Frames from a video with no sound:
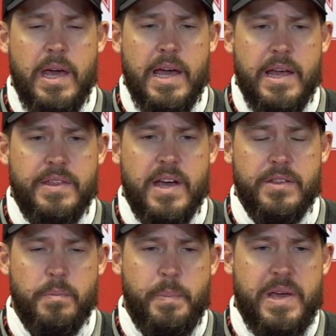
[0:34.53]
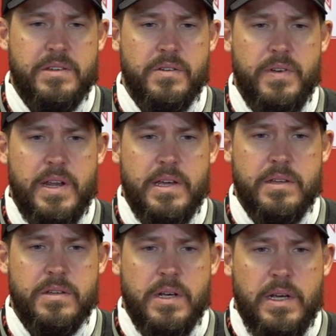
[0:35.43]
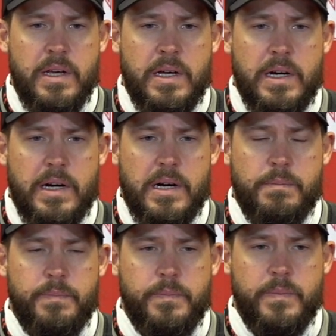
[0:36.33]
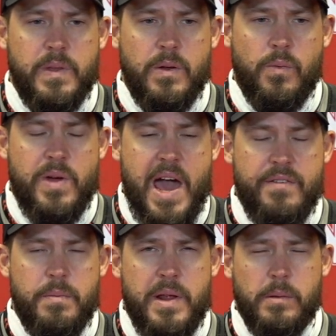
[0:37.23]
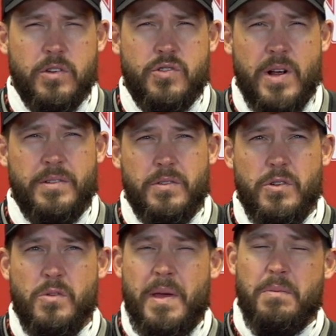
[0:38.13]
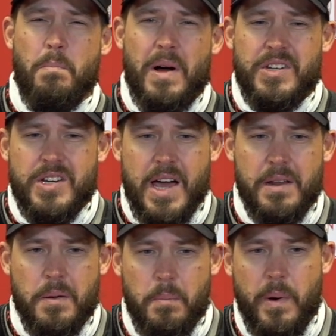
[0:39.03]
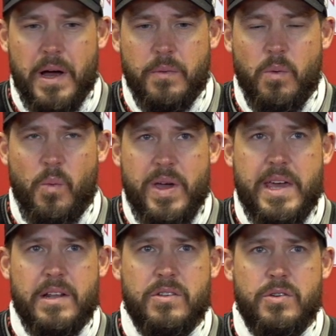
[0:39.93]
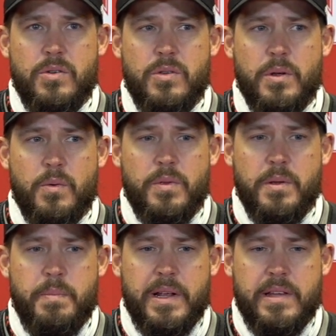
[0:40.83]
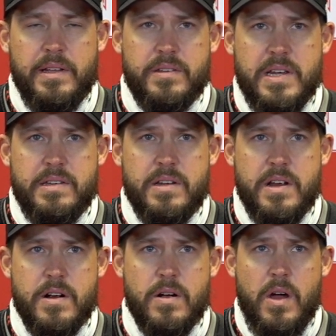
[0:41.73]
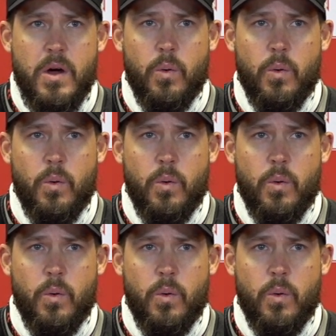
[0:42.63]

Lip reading: And the other piece of it is we haven't been able to stress it to them as much yet, but when we get into the Big Ten season here,